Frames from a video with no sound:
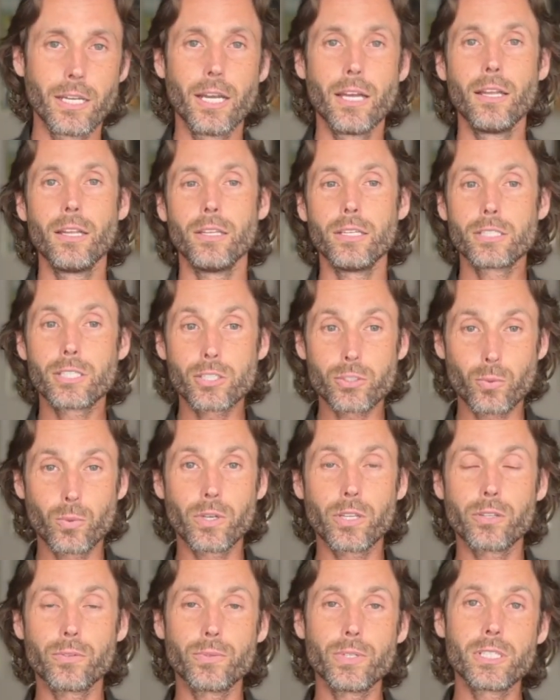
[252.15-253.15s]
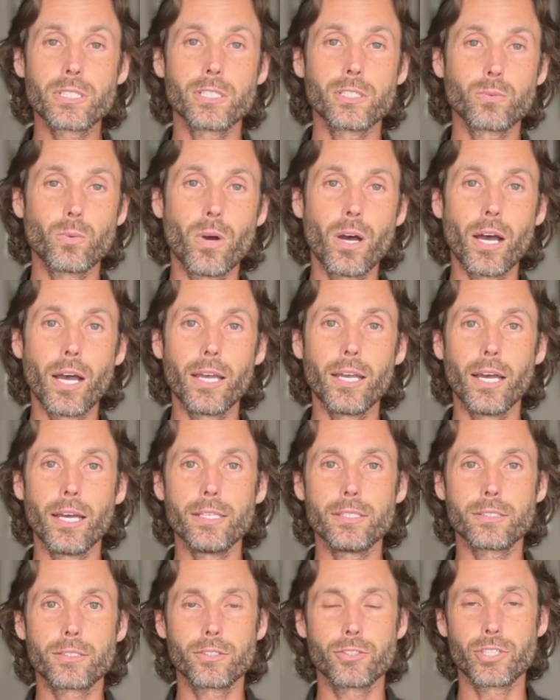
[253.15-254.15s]
This is one of the reasons why
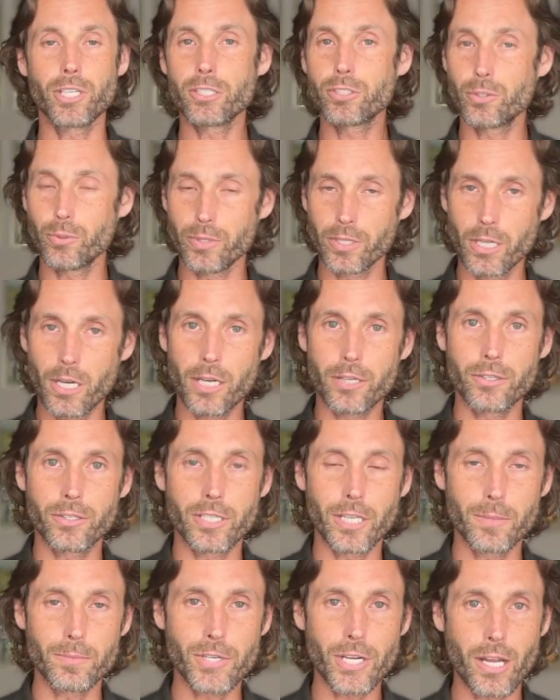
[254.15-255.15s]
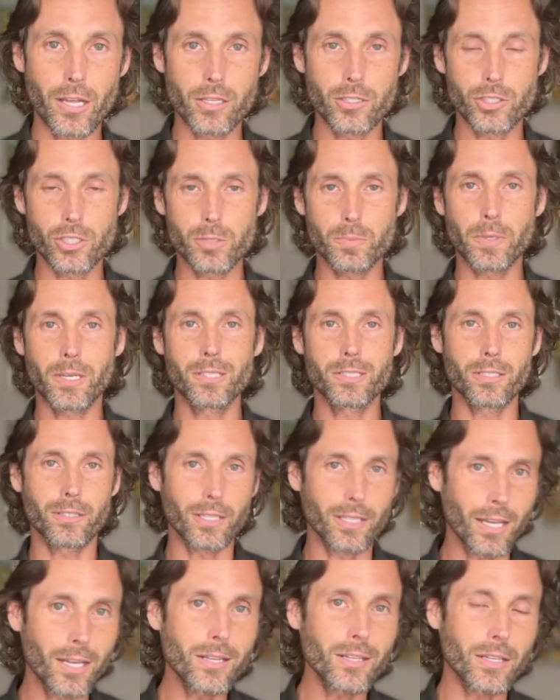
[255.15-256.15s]
I suggest doing the 100 tape challenge, is because at
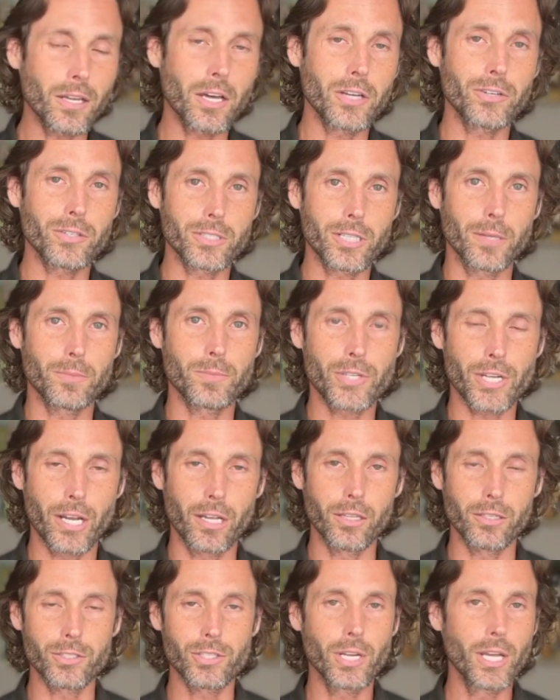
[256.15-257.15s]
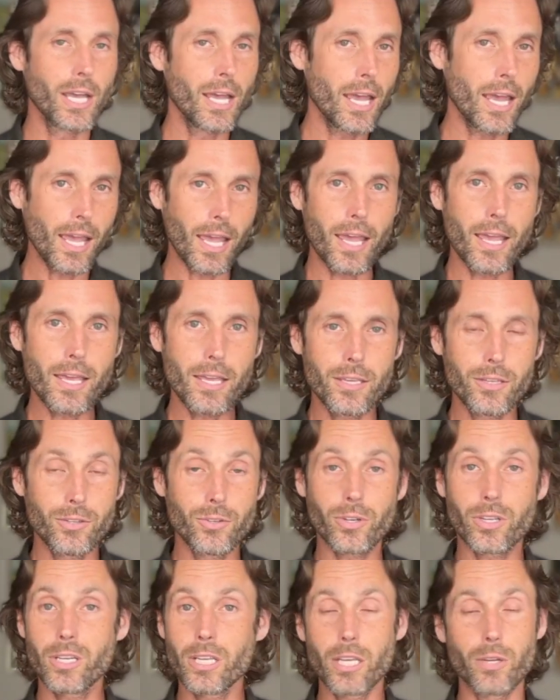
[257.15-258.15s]
the end of the 100 tape challenge,
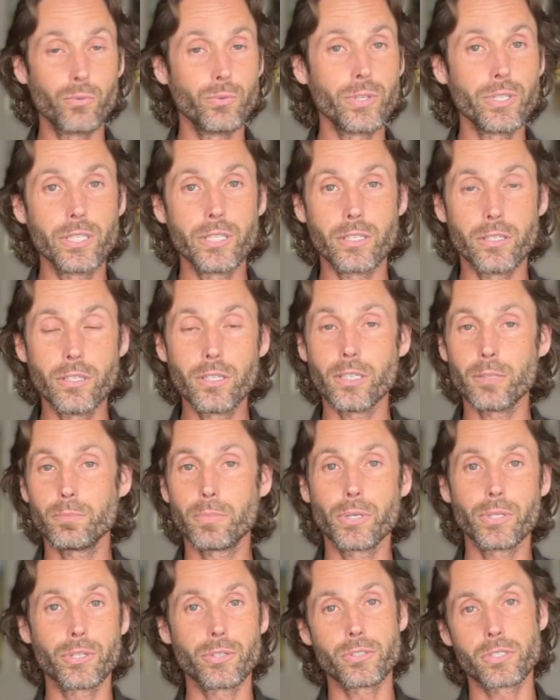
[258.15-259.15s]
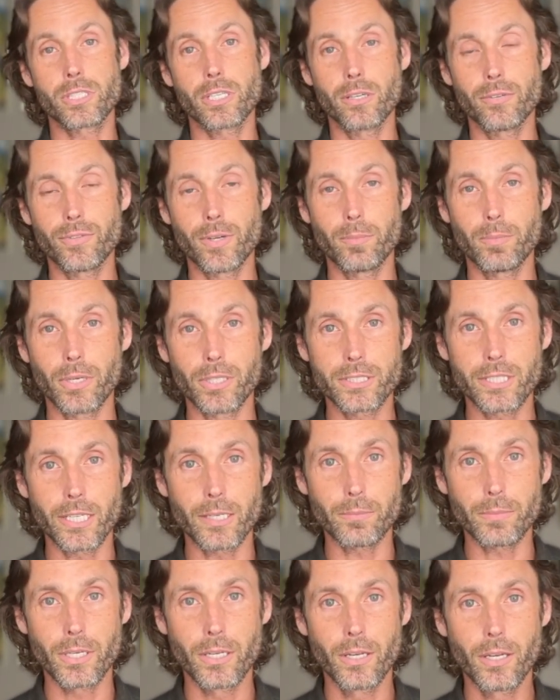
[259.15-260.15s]
you're going to get really good at putting yourself up on
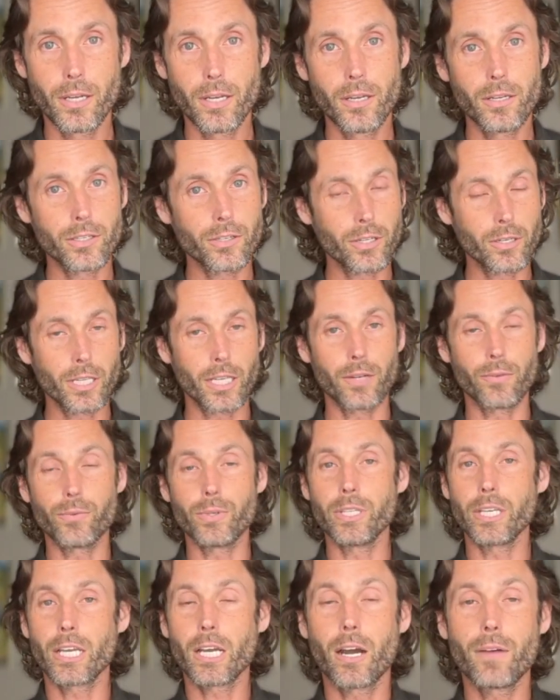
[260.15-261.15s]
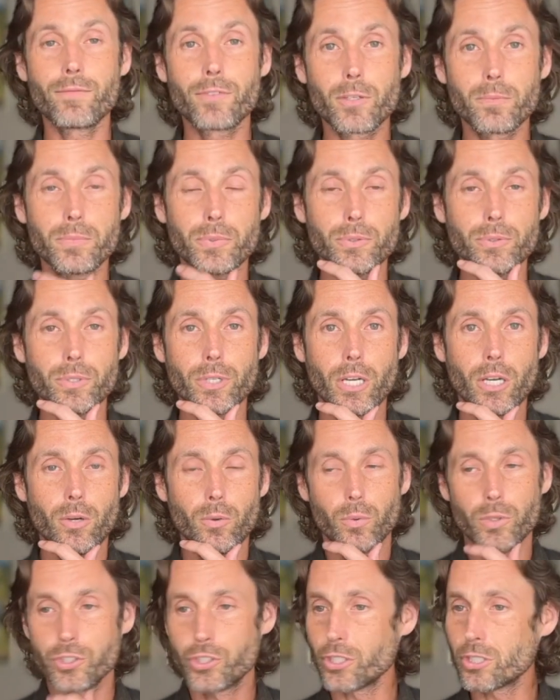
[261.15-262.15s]
tape. You're going to get really comfortable
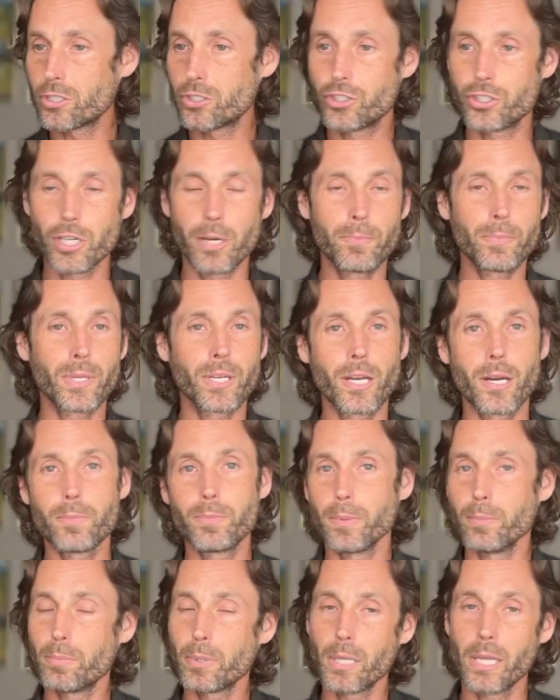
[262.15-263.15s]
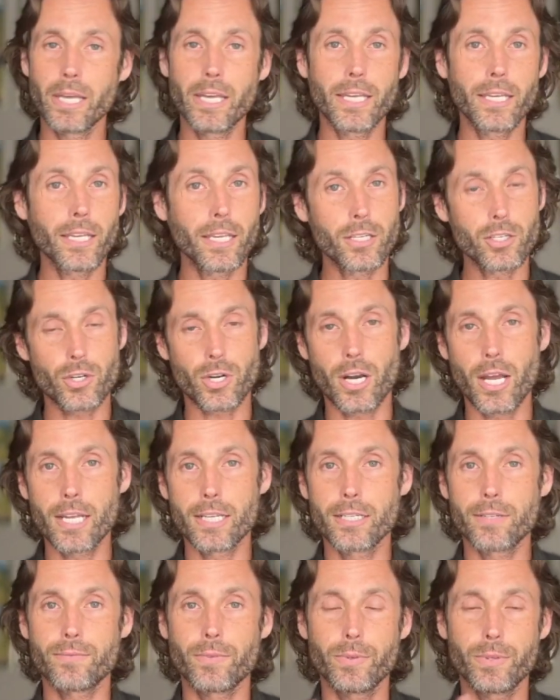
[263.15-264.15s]
with just jumping up and playing and
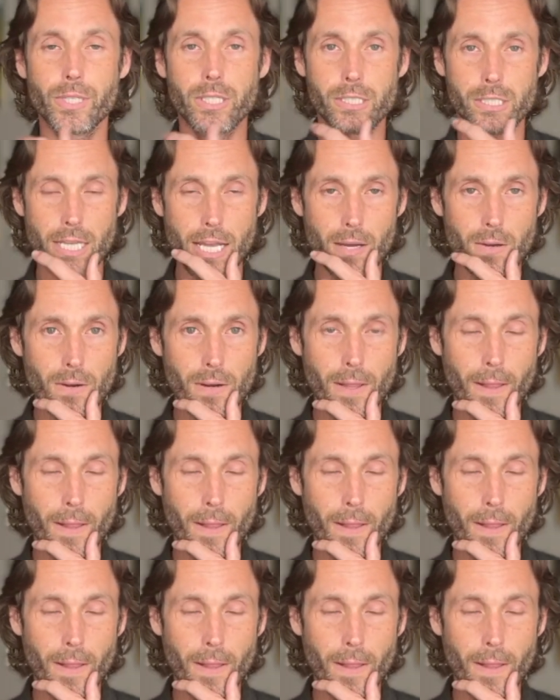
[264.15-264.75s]
trying different things out.